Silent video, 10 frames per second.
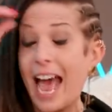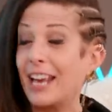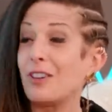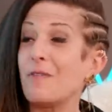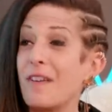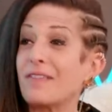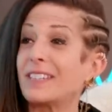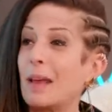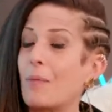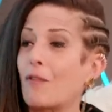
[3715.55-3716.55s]
And you've even
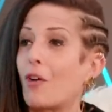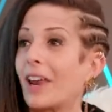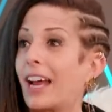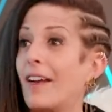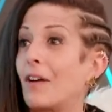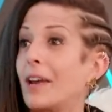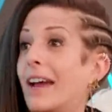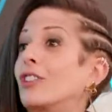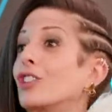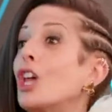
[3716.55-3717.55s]
said before, like, I've only
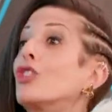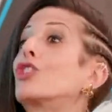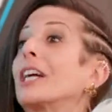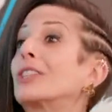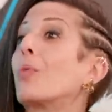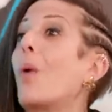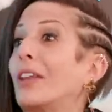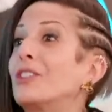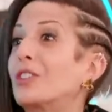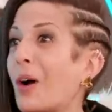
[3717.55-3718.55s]
had just, just
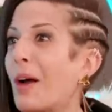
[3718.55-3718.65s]
one just